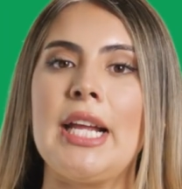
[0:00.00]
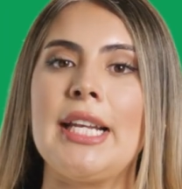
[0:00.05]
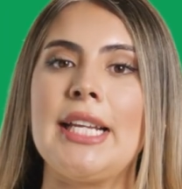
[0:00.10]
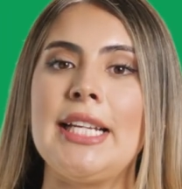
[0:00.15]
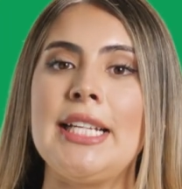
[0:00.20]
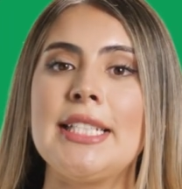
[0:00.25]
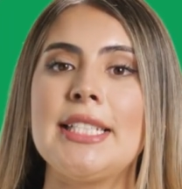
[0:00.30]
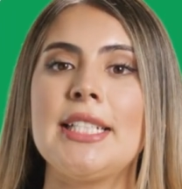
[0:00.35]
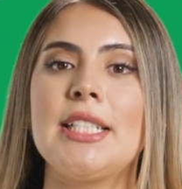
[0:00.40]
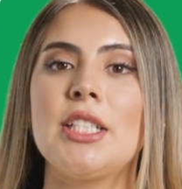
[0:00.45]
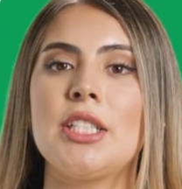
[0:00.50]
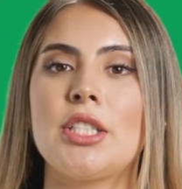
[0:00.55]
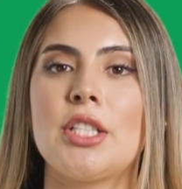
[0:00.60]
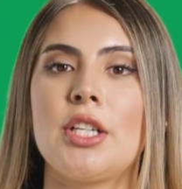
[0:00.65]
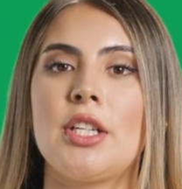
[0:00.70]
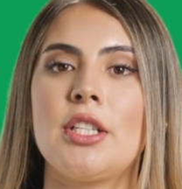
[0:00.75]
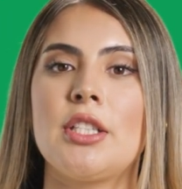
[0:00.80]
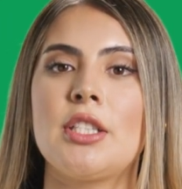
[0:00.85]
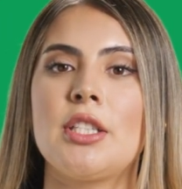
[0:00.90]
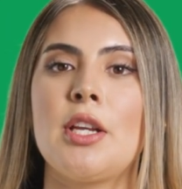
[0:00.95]
and easy
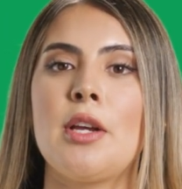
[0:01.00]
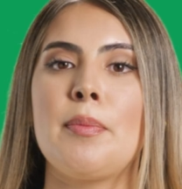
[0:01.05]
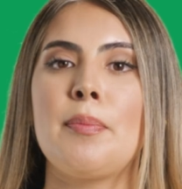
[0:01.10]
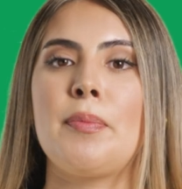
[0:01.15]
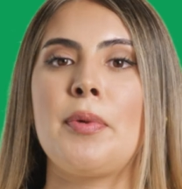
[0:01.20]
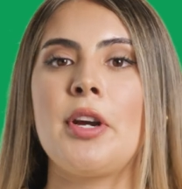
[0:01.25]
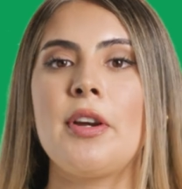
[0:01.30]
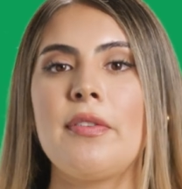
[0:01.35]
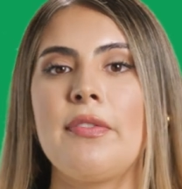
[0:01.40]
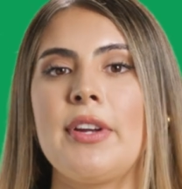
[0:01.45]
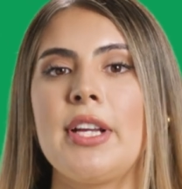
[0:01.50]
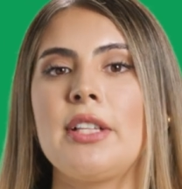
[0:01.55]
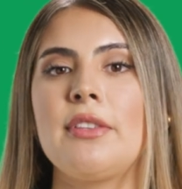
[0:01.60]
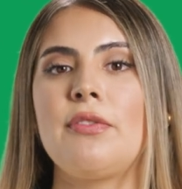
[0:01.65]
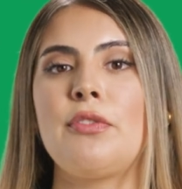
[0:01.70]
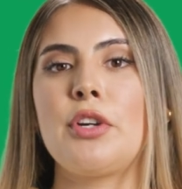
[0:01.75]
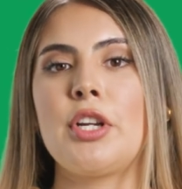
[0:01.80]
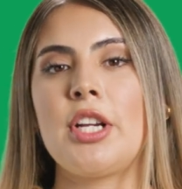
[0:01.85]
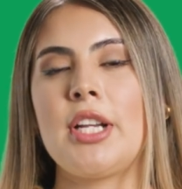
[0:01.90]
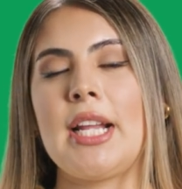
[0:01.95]
desserts,
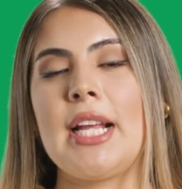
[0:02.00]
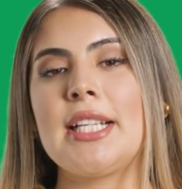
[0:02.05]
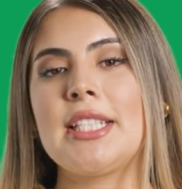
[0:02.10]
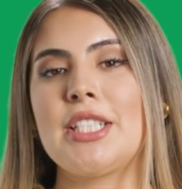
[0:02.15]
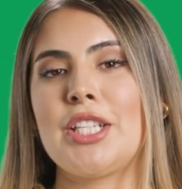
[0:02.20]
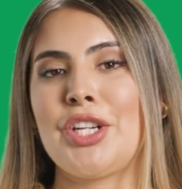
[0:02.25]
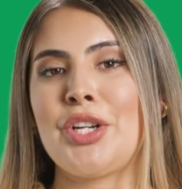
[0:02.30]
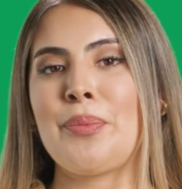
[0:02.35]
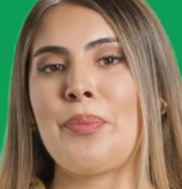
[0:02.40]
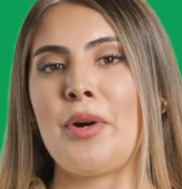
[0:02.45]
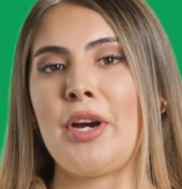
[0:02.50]
perfect for your next dinner